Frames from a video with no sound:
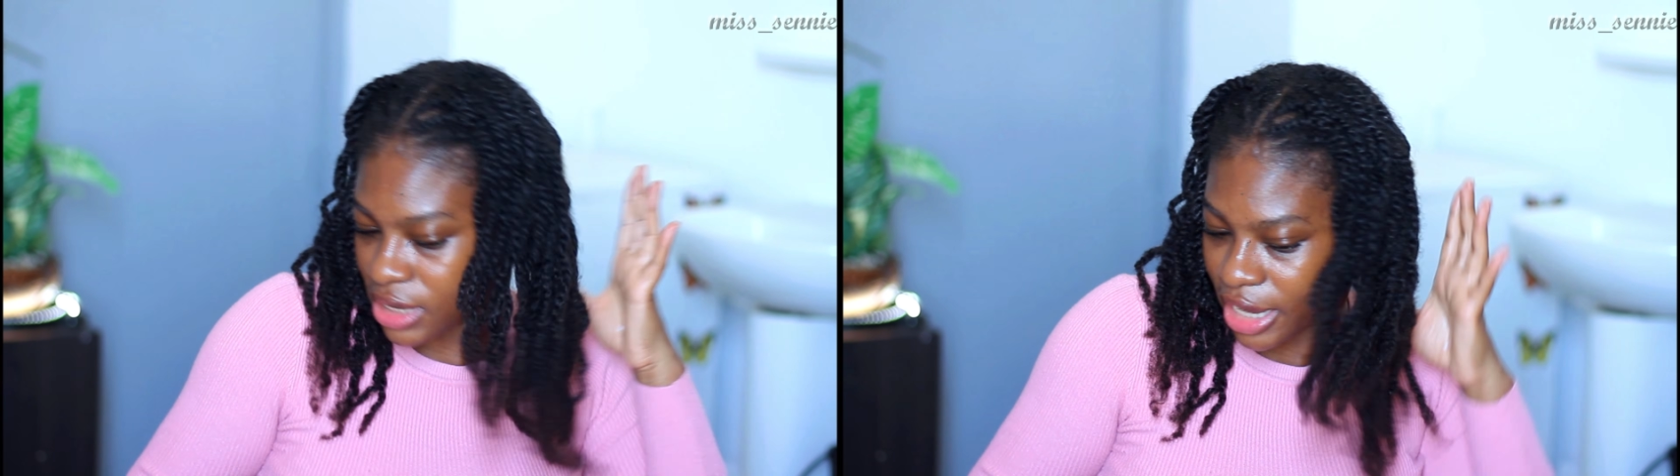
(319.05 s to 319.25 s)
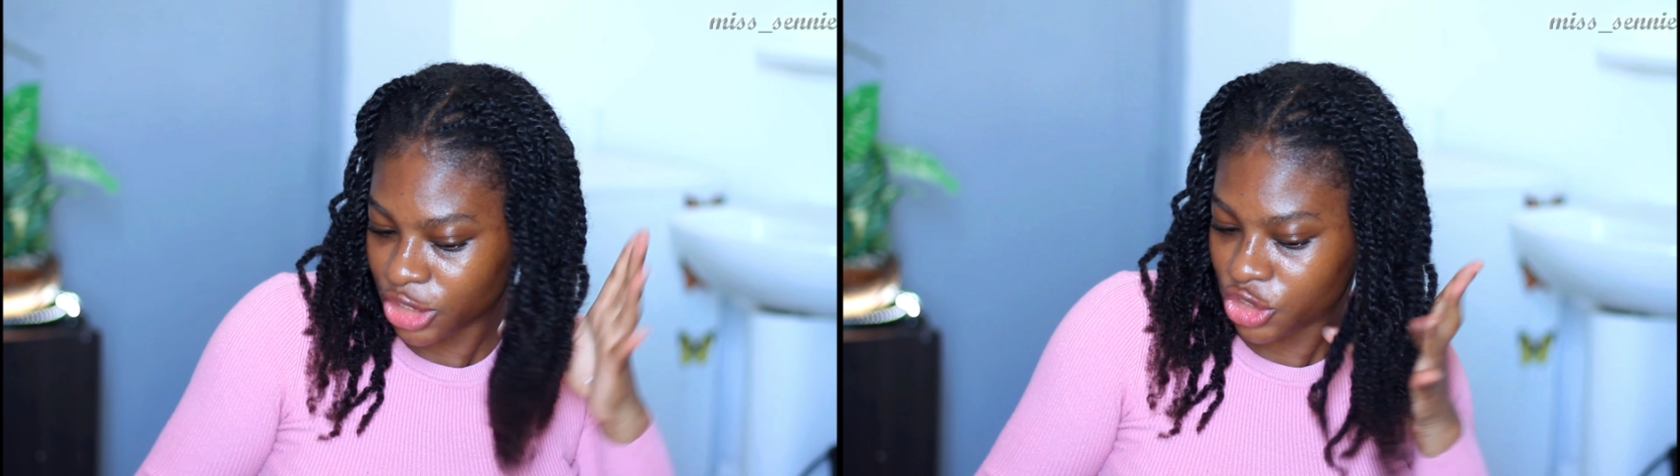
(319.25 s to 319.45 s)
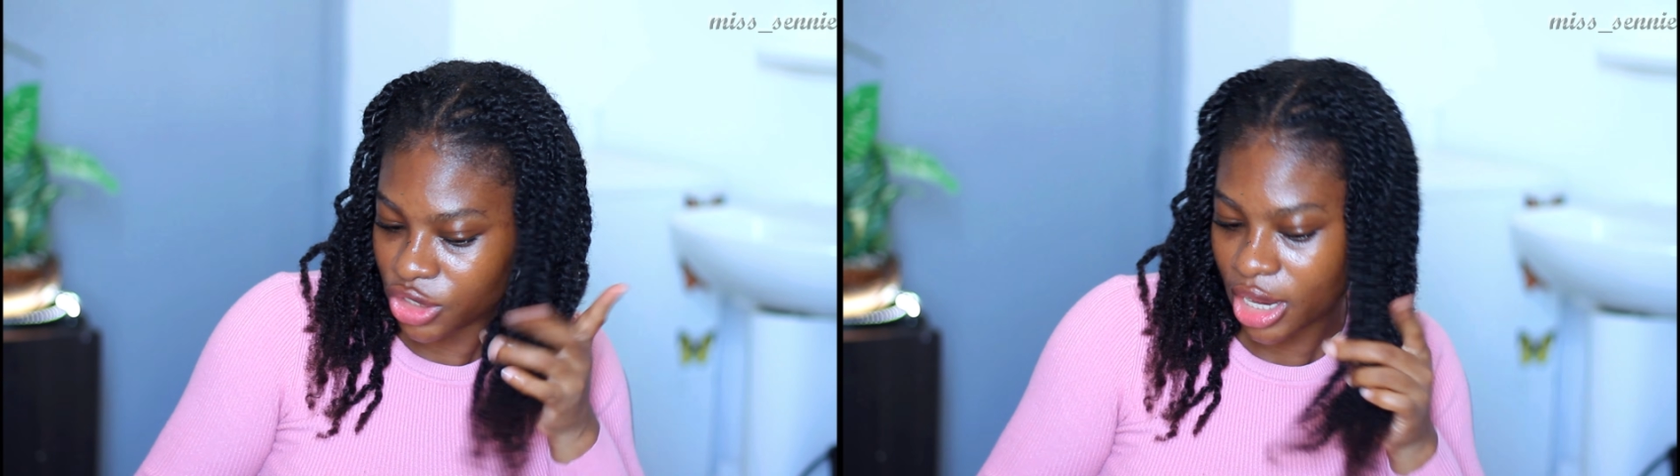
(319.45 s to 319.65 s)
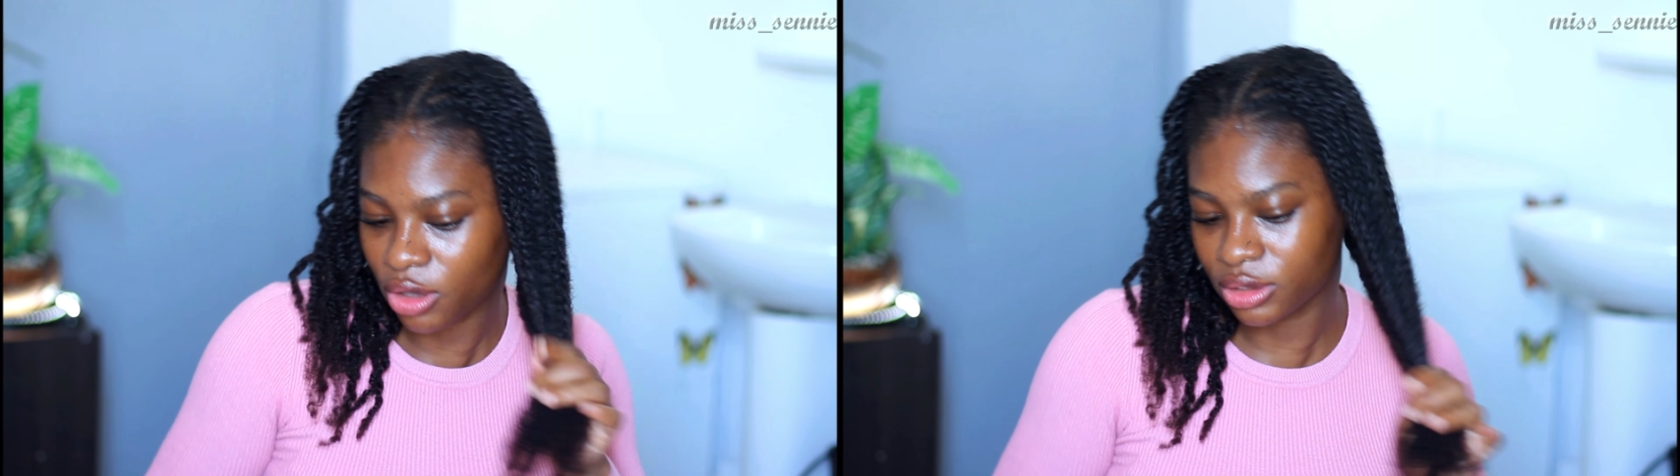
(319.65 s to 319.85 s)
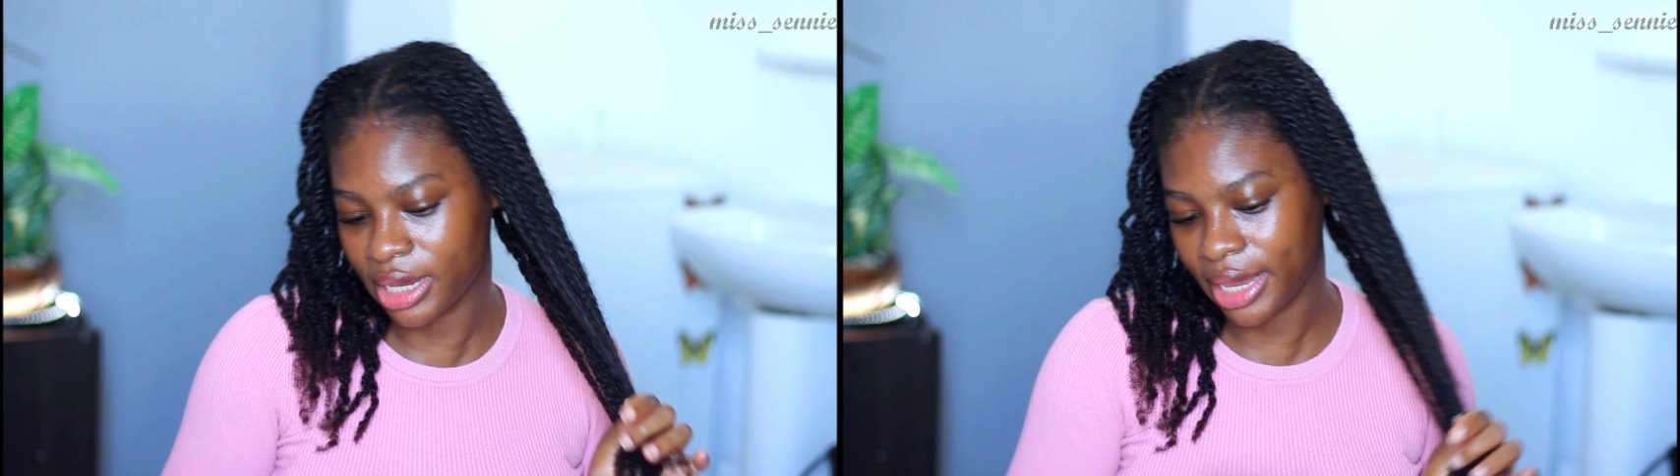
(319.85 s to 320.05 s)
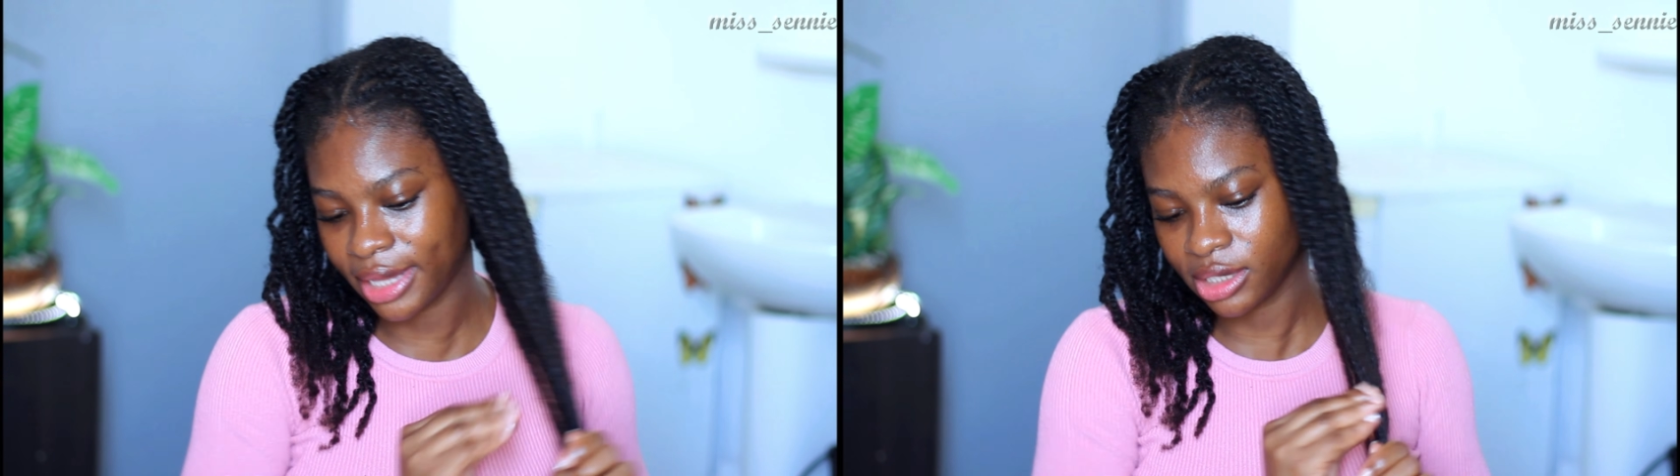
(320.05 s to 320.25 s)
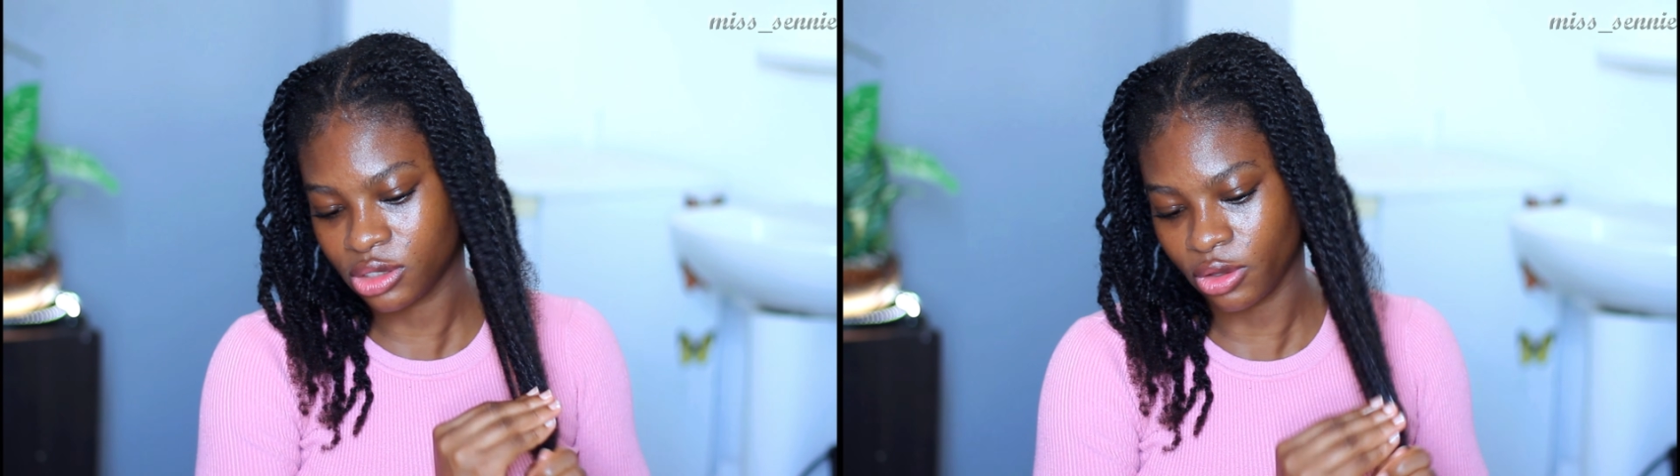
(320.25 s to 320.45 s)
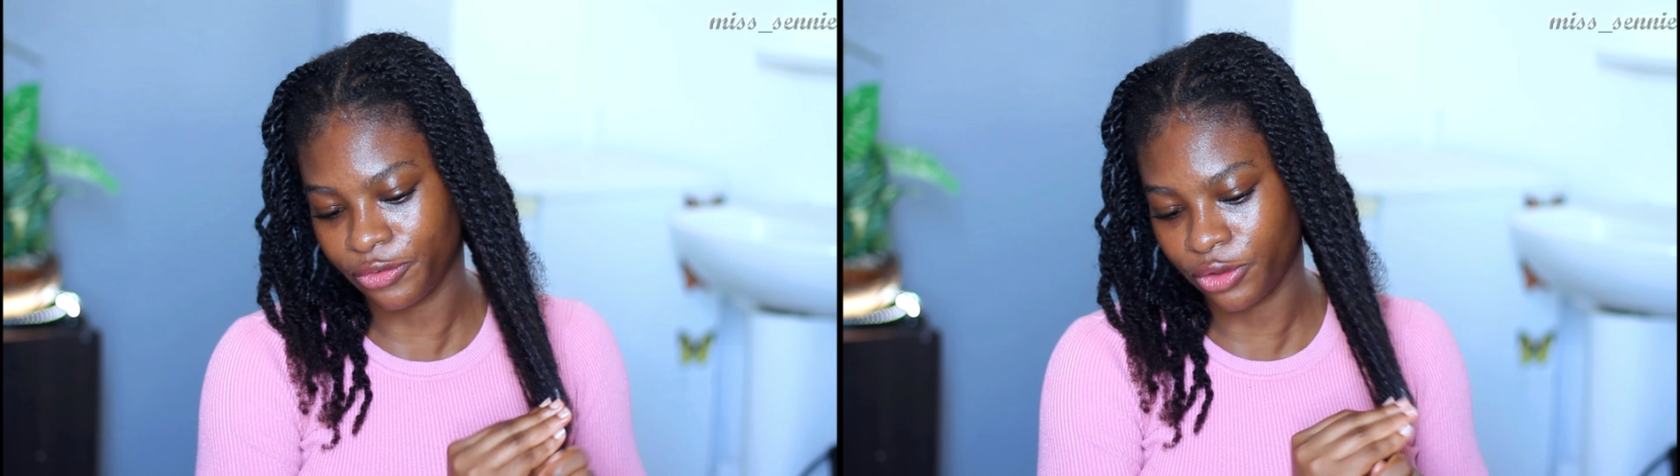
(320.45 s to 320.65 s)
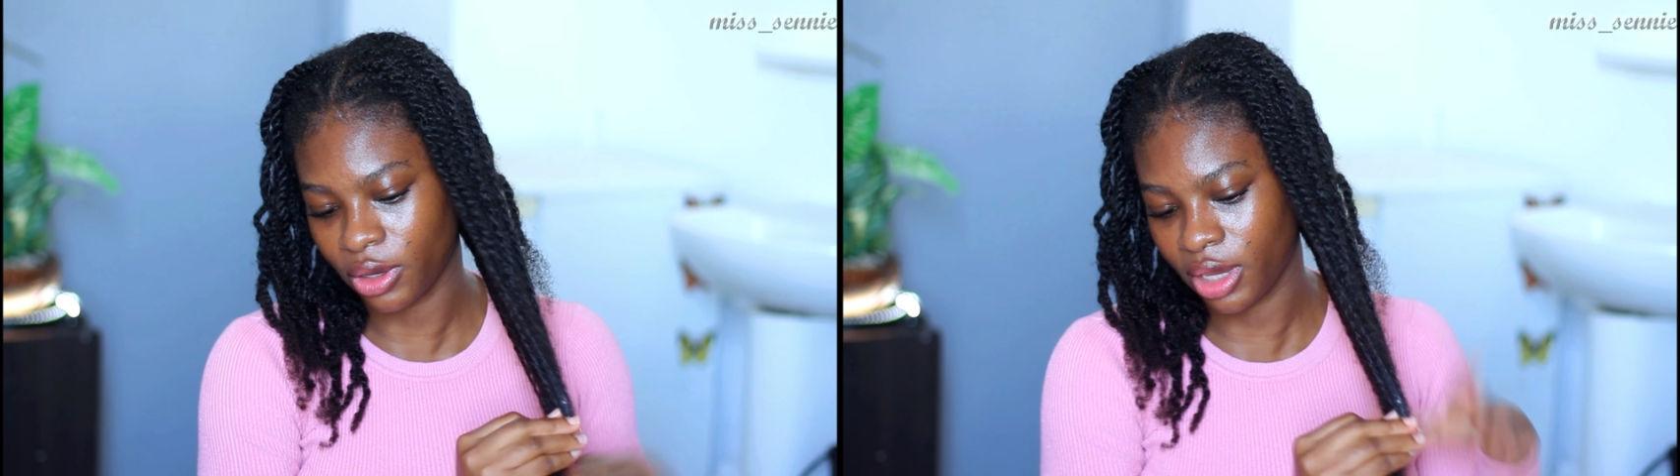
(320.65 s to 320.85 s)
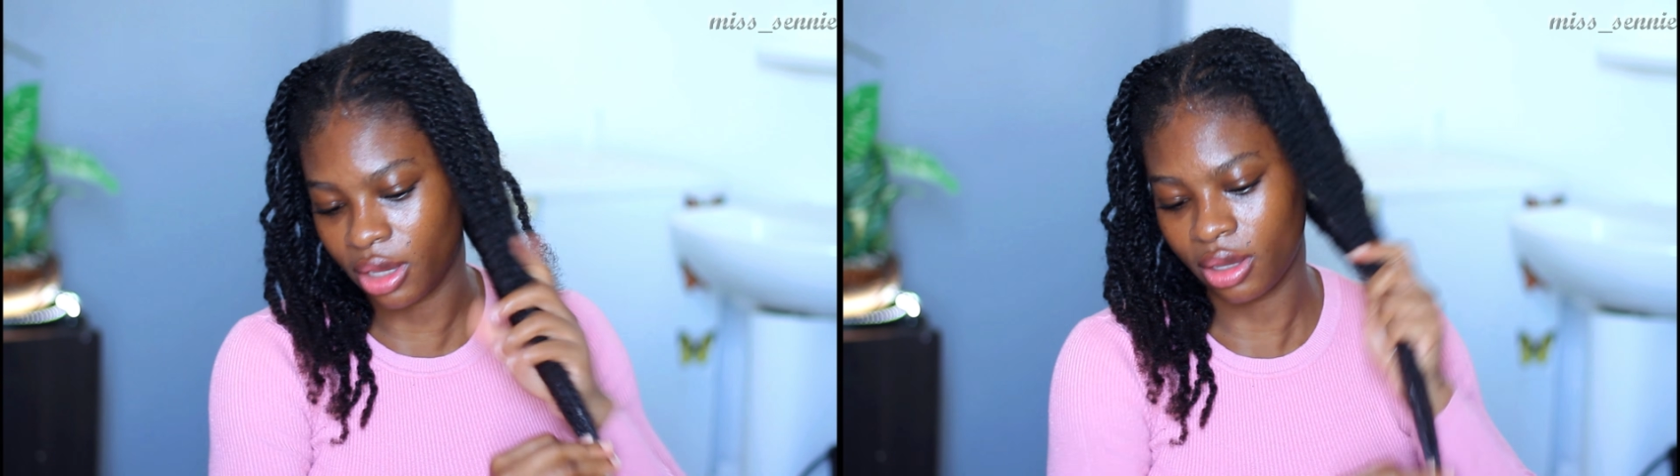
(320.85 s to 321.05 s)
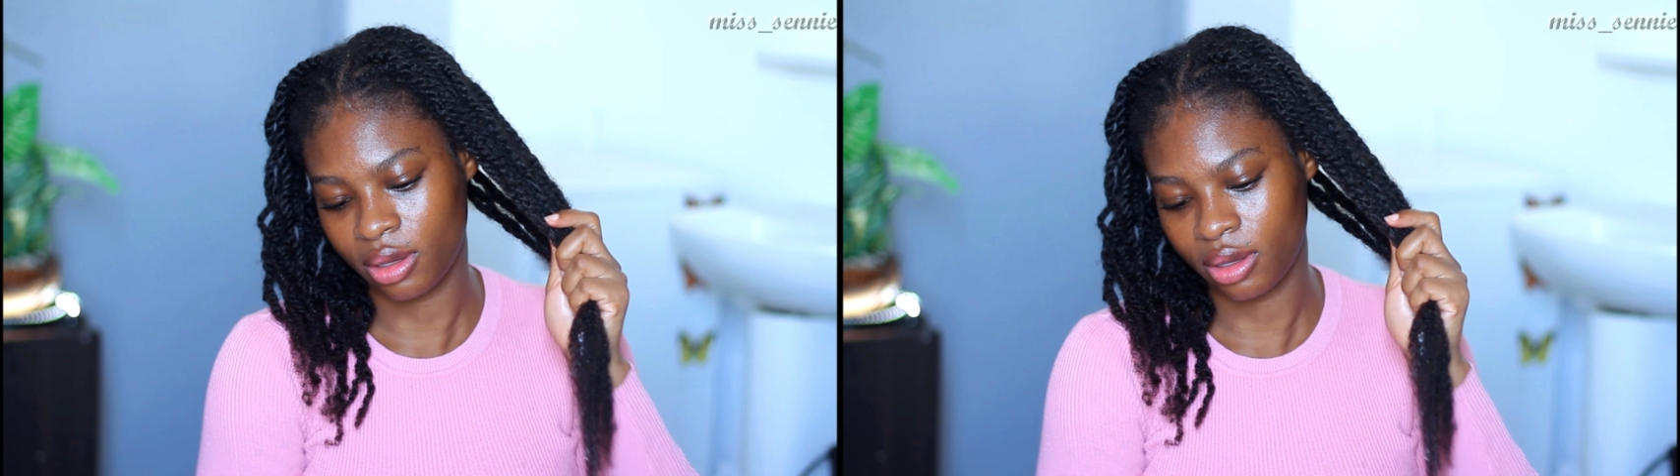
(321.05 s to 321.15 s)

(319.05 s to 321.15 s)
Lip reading: extra on the ends of your hair.